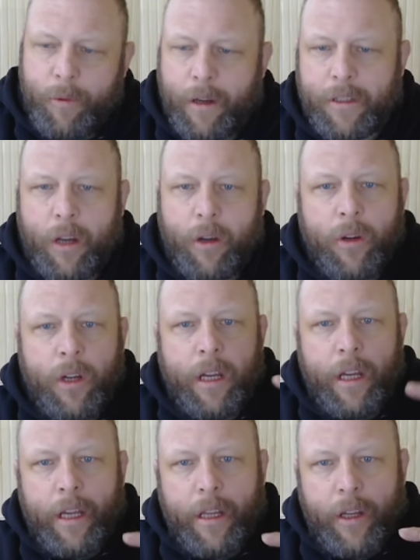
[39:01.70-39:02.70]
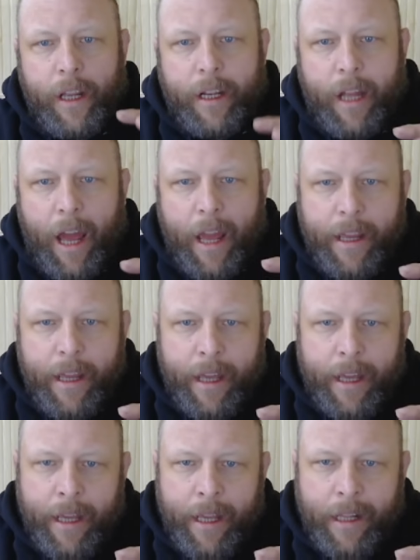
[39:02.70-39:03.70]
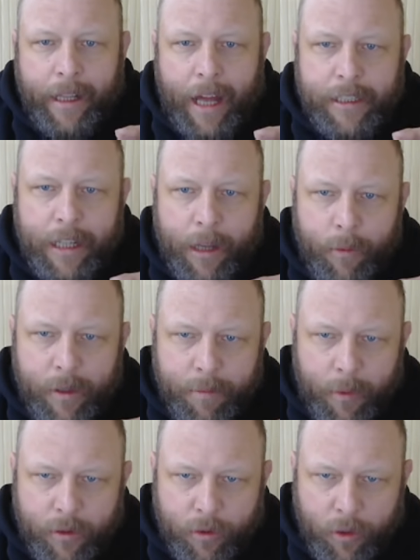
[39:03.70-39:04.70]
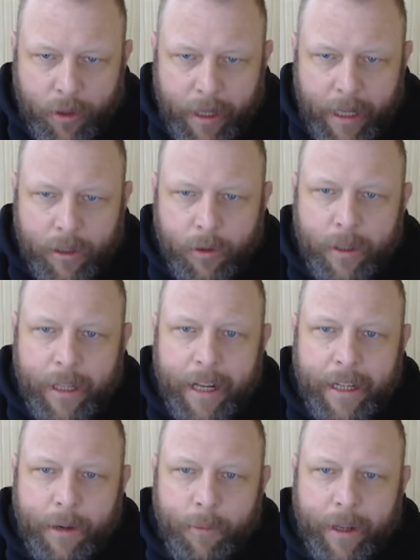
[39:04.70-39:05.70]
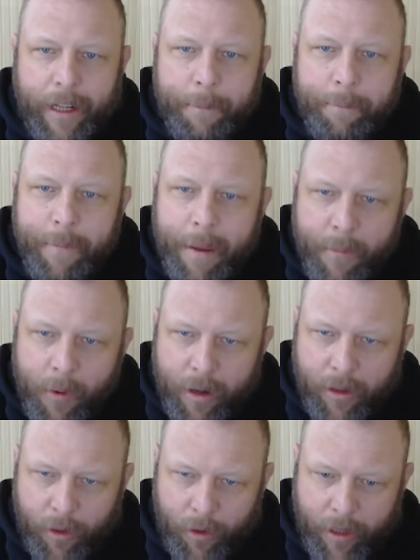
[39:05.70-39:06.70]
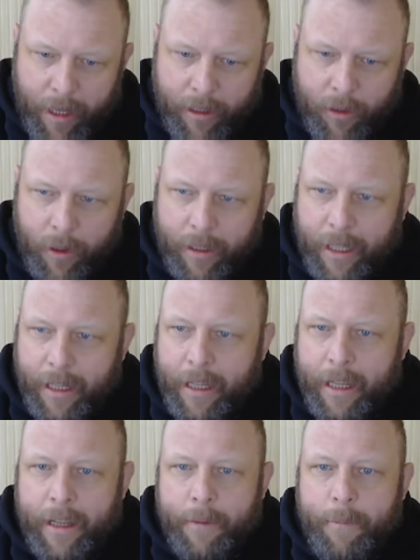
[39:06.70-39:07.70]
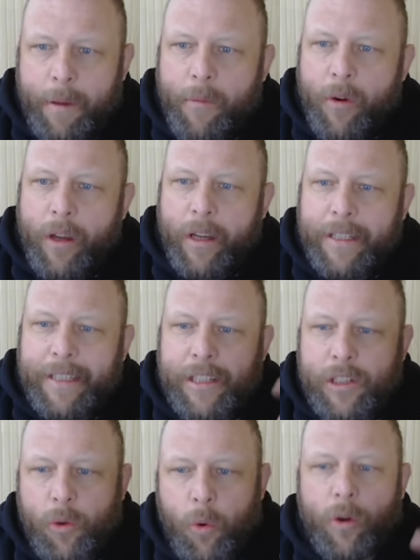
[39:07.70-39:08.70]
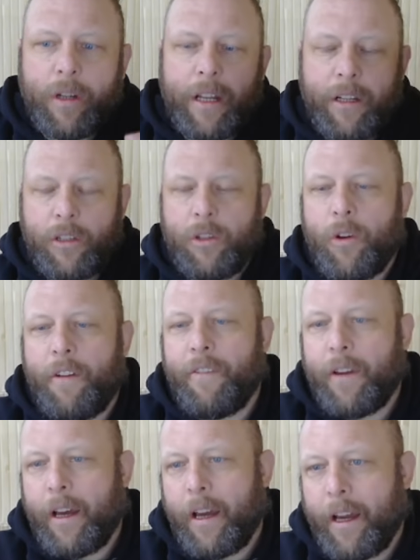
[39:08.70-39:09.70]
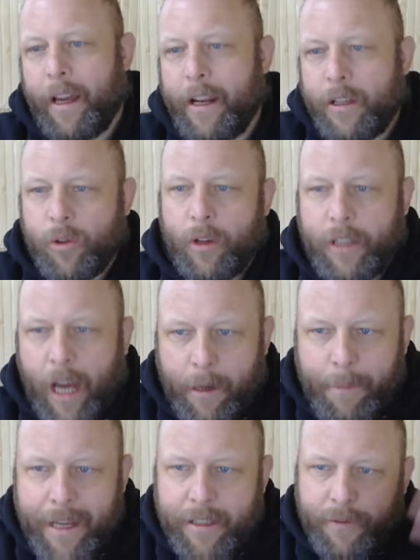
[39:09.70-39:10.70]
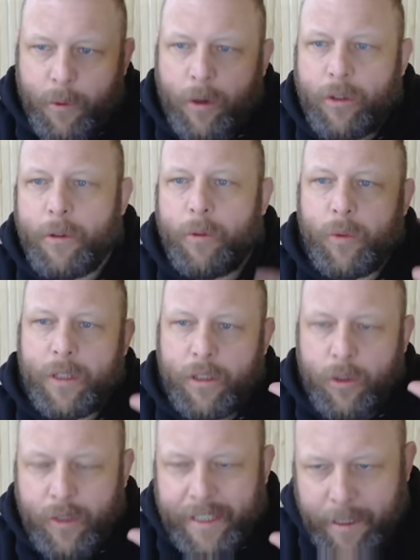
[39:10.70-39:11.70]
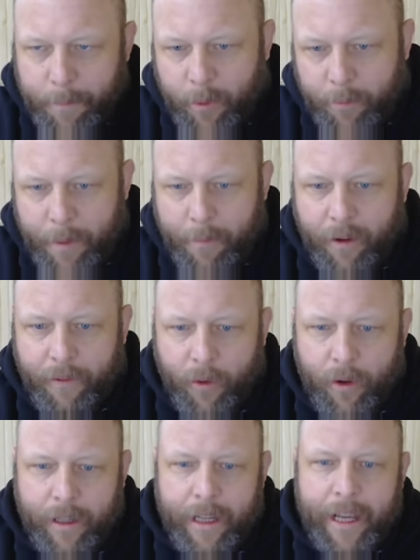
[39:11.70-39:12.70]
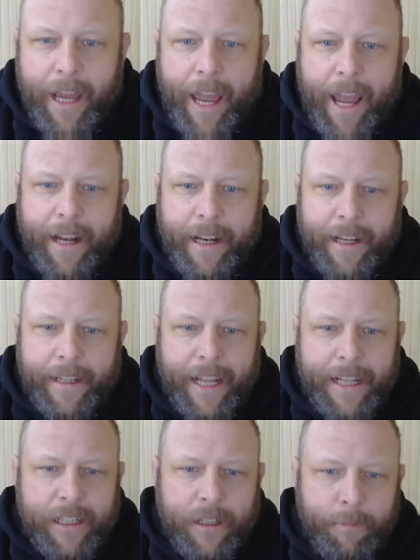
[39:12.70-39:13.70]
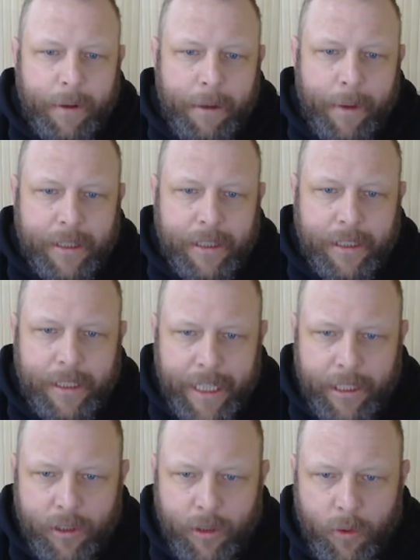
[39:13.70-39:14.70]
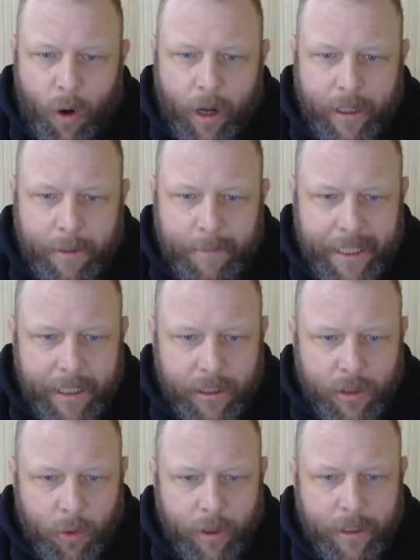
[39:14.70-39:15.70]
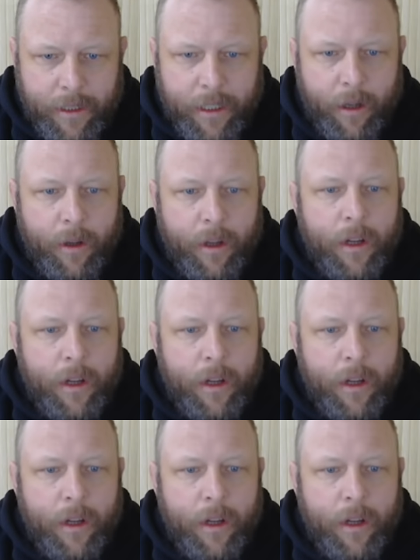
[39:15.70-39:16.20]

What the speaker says: well. So you get a large language module to connect to it, and then we get a memory to connect to it. And memory, you can store it into any sort of database if you want to. We just use simple memory for it, and that's pretty much these two items here sorted. So